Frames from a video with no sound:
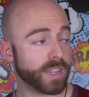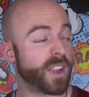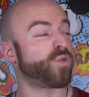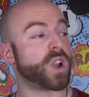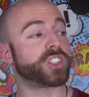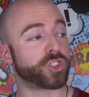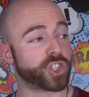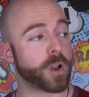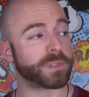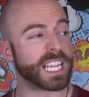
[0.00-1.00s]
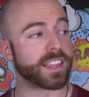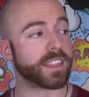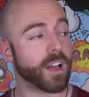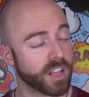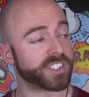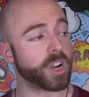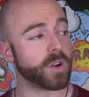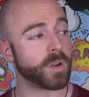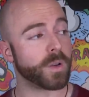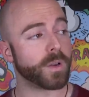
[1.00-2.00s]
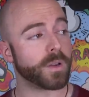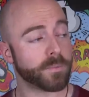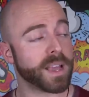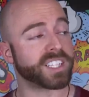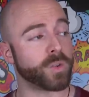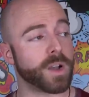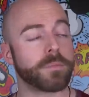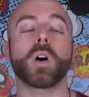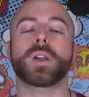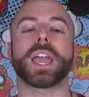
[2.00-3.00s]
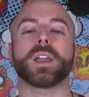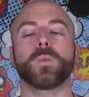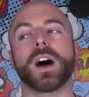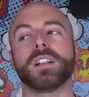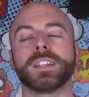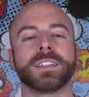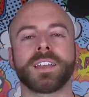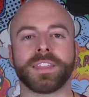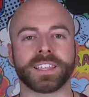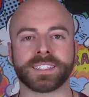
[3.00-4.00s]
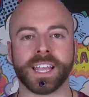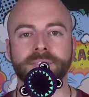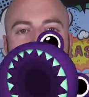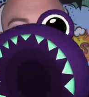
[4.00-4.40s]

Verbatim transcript: They have razor sharp teeth also. Mess you up, okay. Well, nothing's safe.